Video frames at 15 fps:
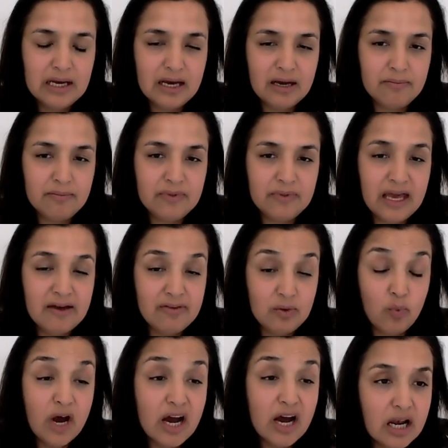the heavy
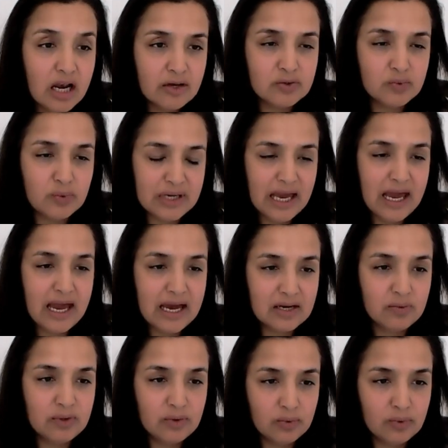workload we had
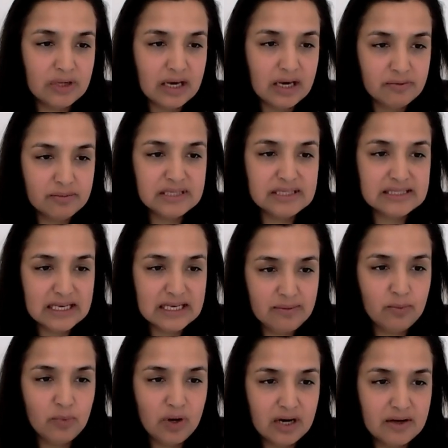with all the government
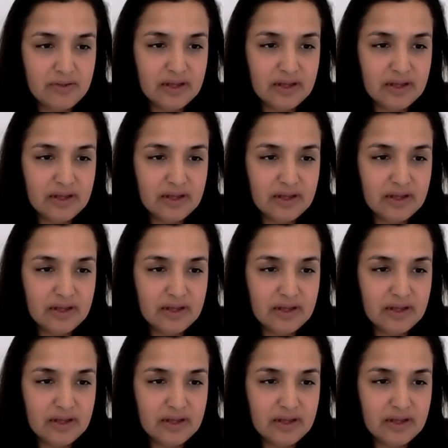scheme work